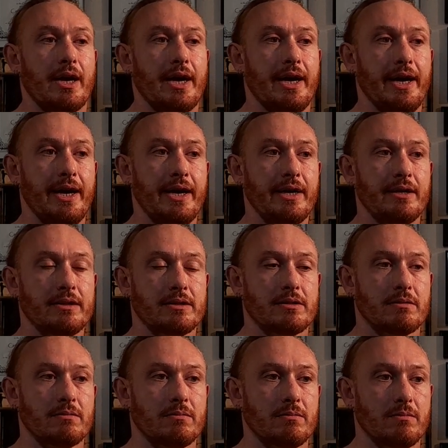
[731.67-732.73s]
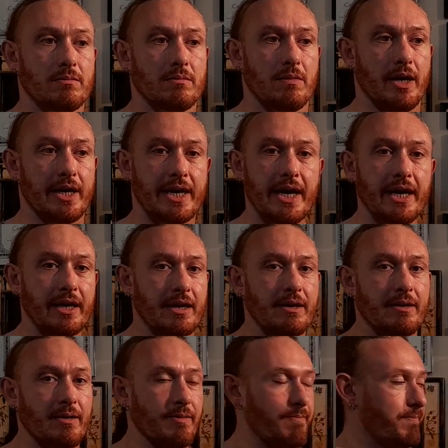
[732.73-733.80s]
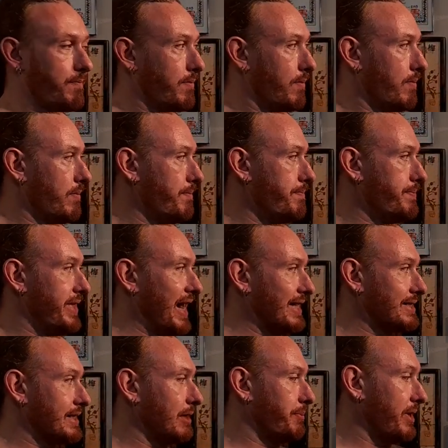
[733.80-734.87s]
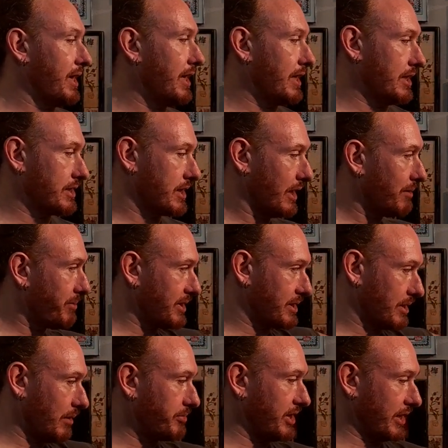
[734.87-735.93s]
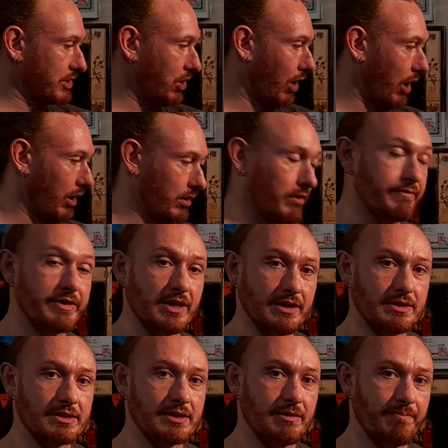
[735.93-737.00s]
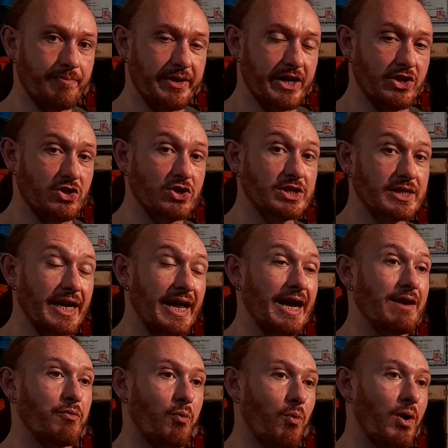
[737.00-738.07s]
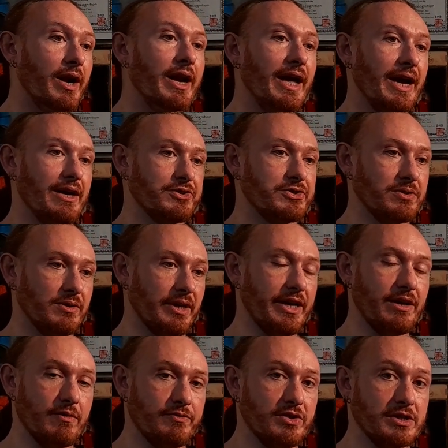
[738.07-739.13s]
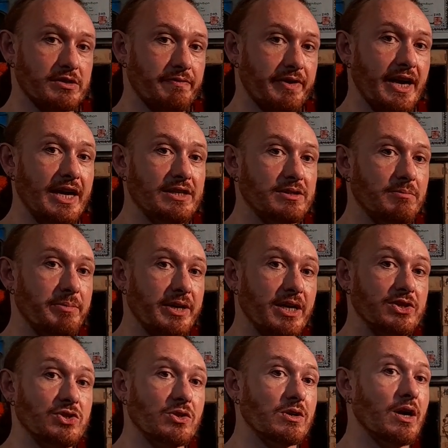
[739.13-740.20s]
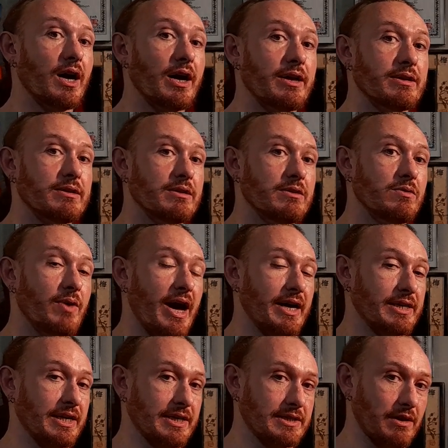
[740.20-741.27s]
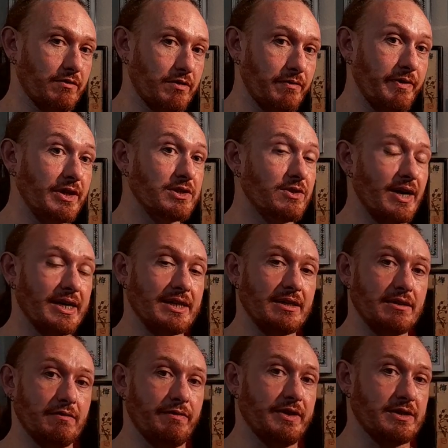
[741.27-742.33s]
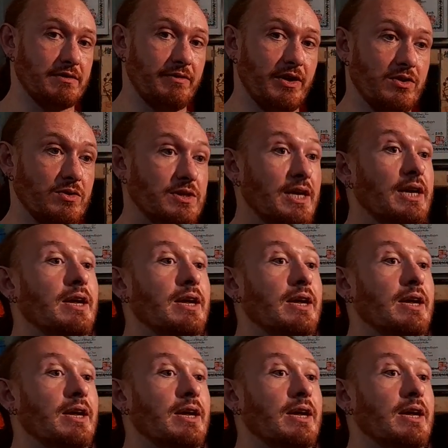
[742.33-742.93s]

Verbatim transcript: And again, that stepping in is going to be subject to all of this. You're just going to have one extra layer of justification because you're not acting in self-defense, you're acting in defense of others.